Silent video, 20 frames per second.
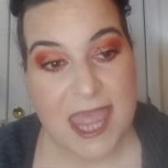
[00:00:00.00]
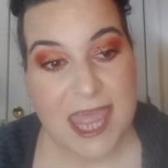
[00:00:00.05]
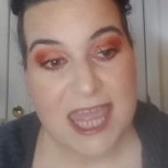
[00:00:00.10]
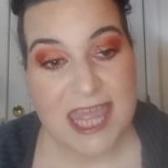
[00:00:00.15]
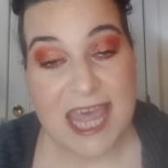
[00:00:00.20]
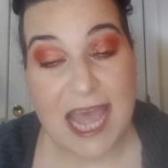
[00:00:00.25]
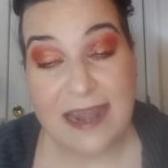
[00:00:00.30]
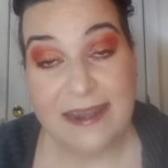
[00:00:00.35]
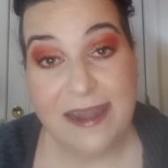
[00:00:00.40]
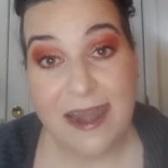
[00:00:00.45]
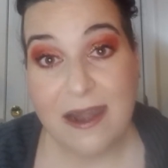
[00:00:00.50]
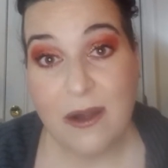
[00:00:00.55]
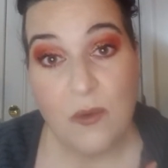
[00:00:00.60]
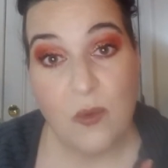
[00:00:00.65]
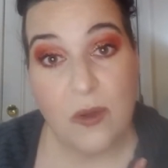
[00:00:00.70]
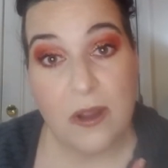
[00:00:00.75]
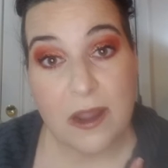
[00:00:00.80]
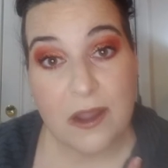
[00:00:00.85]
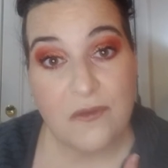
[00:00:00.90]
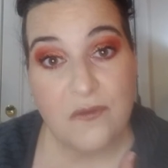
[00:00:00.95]
that didn't
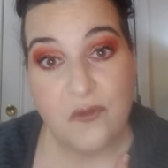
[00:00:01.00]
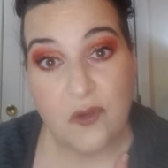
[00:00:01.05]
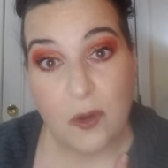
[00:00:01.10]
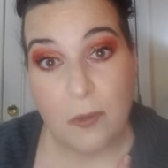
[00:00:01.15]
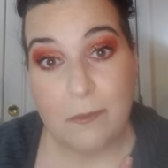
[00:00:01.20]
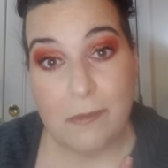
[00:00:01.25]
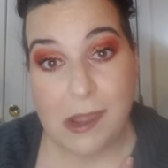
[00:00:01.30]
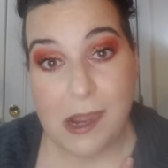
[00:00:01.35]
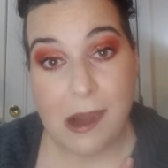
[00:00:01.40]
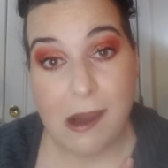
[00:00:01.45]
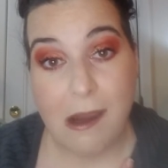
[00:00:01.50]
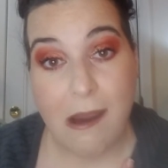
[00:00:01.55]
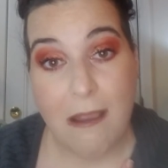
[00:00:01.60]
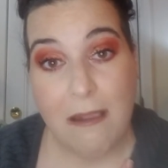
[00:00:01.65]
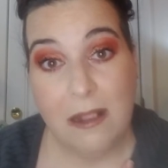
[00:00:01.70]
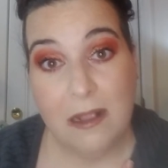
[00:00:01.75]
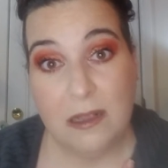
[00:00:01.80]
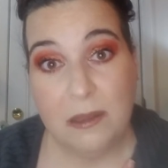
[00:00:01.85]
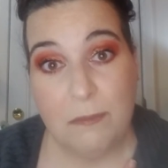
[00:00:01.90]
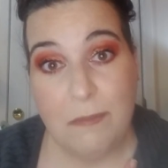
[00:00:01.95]
work for me.
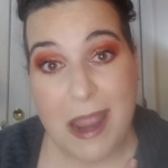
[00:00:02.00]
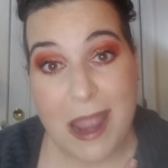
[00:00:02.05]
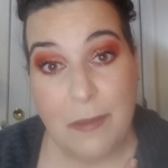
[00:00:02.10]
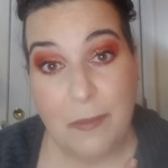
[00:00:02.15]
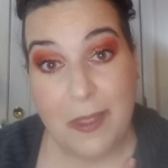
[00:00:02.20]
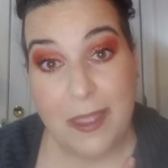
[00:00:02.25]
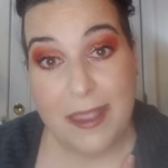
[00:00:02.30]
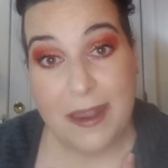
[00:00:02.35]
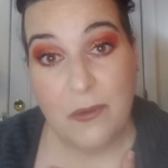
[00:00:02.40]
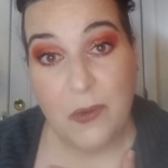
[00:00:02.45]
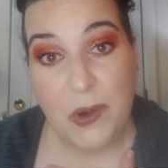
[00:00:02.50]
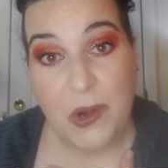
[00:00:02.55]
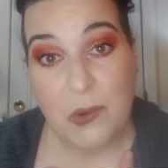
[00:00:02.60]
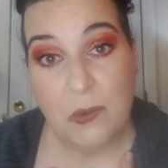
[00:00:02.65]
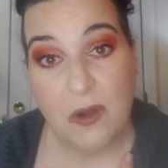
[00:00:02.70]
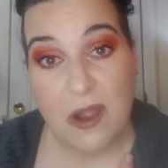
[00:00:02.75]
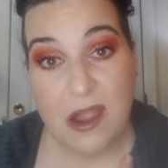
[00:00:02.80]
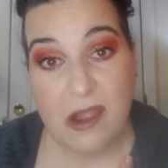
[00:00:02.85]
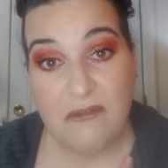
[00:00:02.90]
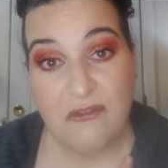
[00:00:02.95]
Maybe it would
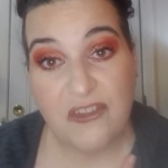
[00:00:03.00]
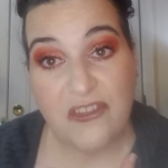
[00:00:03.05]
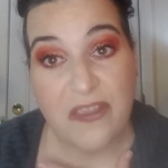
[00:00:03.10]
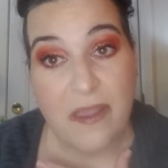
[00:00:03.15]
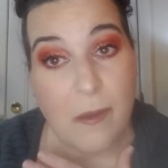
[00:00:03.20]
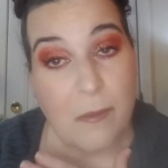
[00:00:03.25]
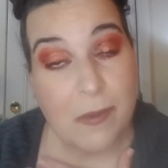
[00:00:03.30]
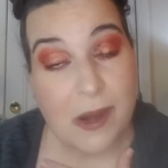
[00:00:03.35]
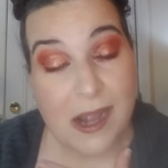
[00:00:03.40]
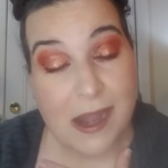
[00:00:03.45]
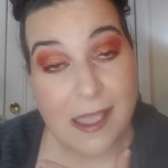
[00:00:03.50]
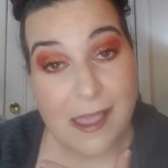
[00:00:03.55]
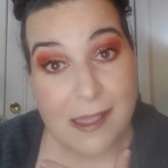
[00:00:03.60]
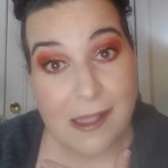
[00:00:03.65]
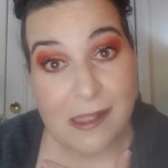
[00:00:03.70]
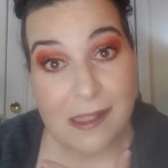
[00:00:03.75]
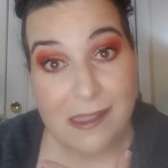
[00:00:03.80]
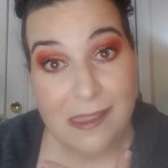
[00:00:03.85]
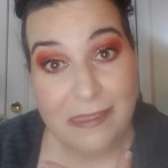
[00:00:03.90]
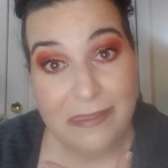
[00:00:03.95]
work for somebody
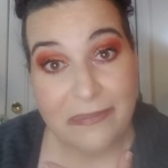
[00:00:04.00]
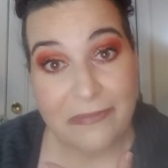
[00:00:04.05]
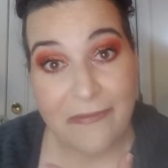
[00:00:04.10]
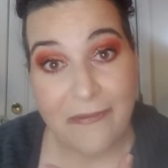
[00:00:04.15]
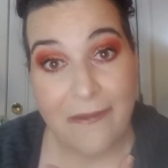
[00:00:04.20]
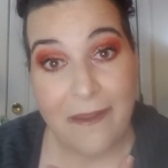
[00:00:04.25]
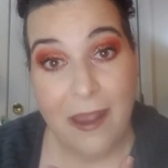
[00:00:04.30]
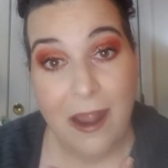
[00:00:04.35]
else.